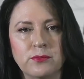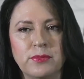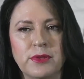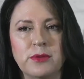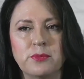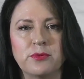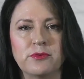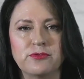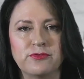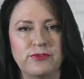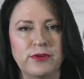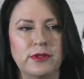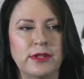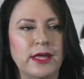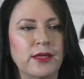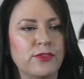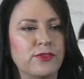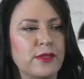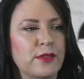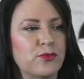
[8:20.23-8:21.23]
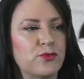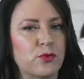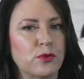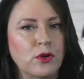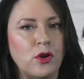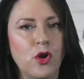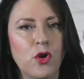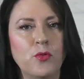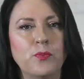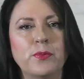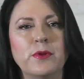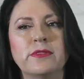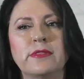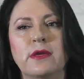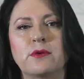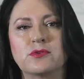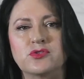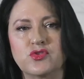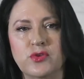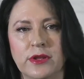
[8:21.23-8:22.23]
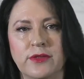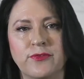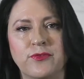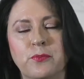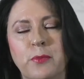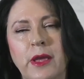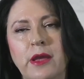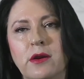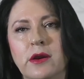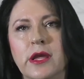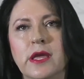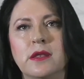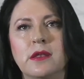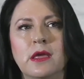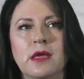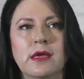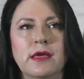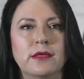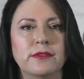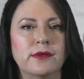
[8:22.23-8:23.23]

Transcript: when people feel like things were open, they were transparent,